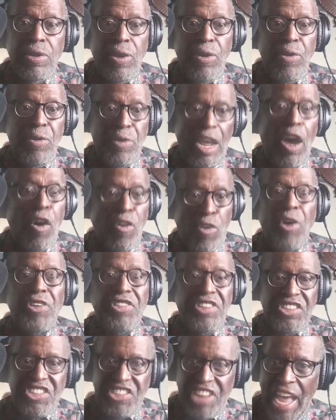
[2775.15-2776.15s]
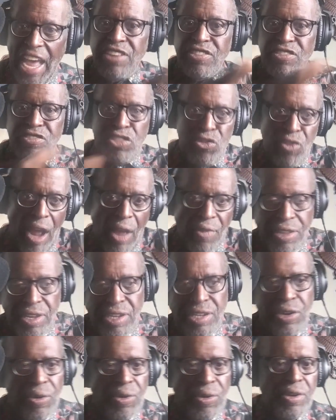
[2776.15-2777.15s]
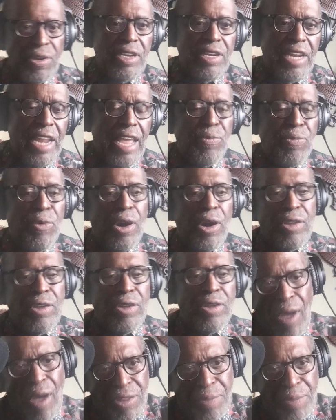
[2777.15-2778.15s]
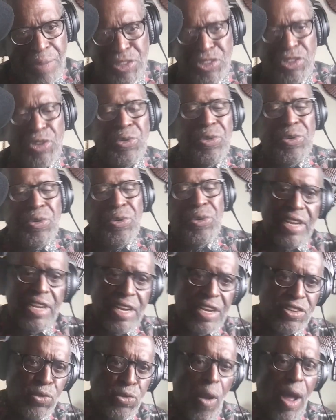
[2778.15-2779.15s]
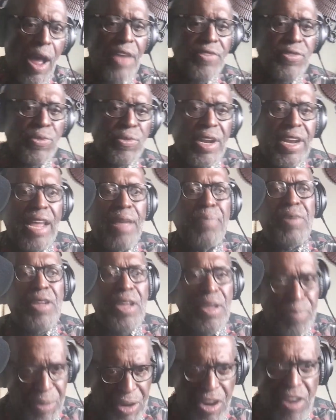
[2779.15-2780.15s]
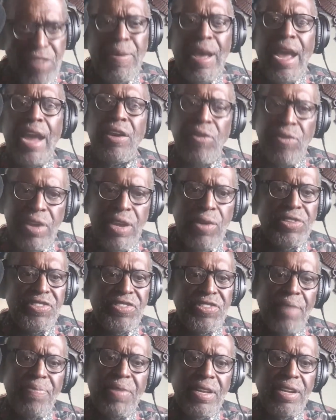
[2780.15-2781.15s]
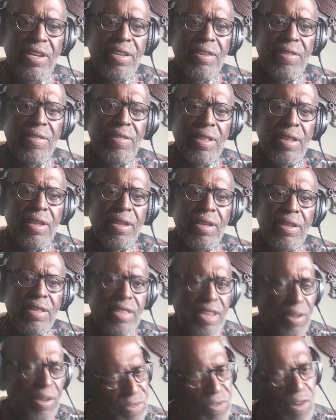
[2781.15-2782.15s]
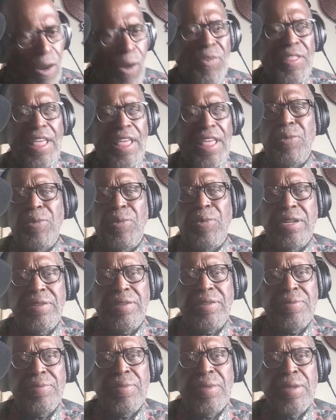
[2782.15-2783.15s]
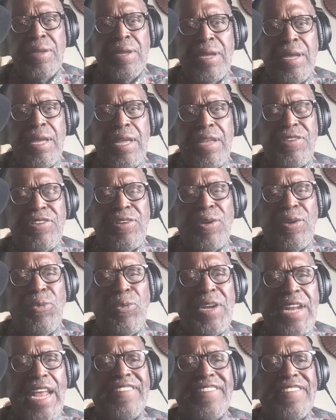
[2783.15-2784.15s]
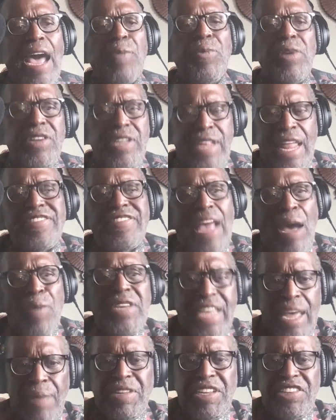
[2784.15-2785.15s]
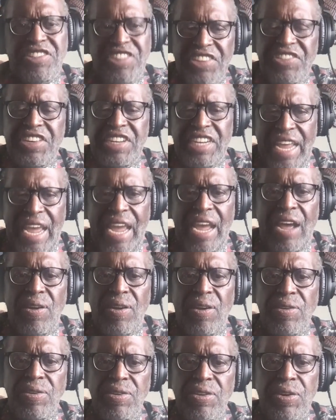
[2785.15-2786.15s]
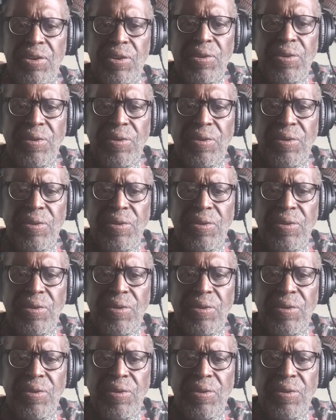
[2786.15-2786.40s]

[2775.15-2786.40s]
Of course, it's challenged throughout the network, throughout the platoon and the squads and whatnot. But everybody agree on something, then we roll that way. And so that's how we kept the tension down.